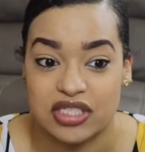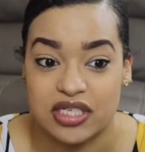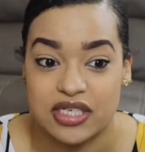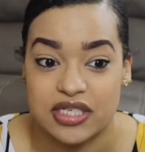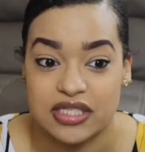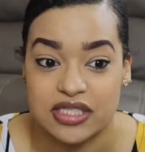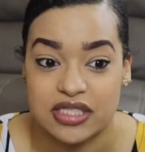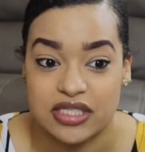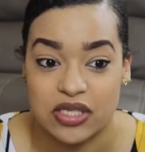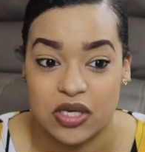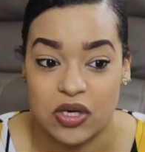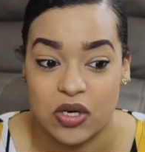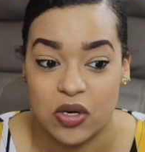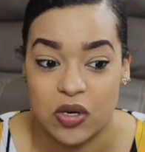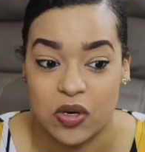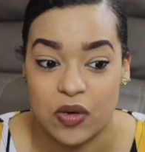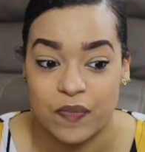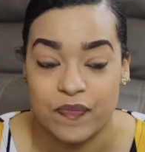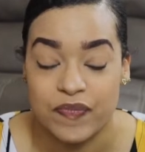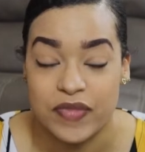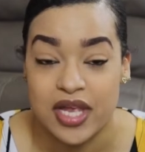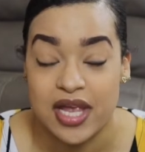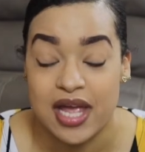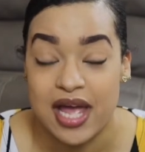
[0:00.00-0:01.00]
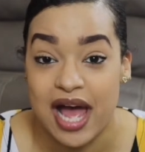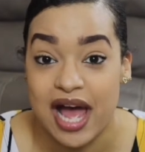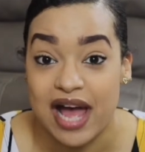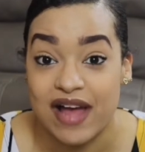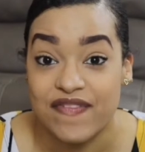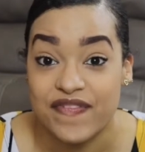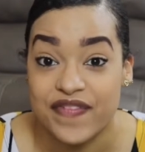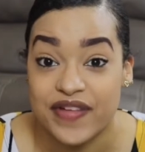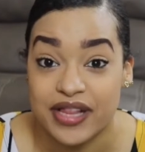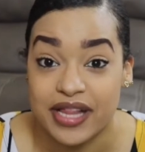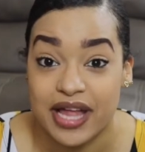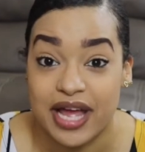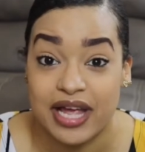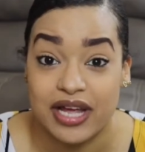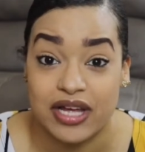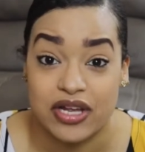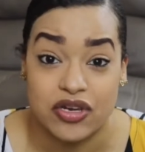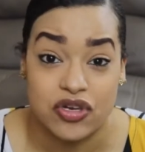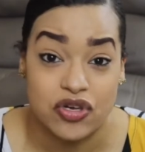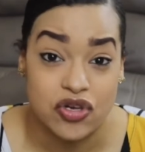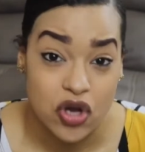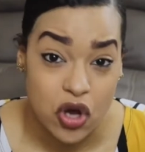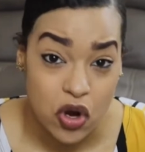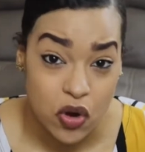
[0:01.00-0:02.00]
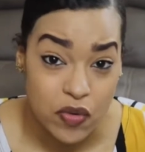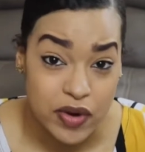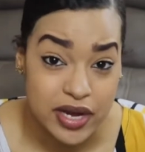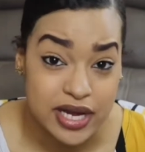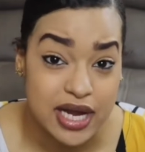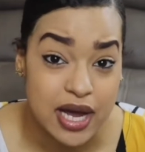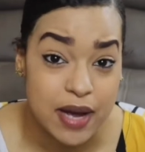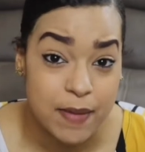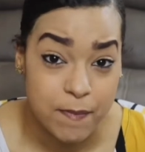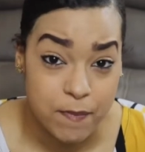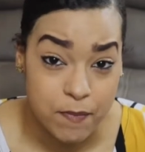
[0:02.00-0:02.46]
And so I feel like knowing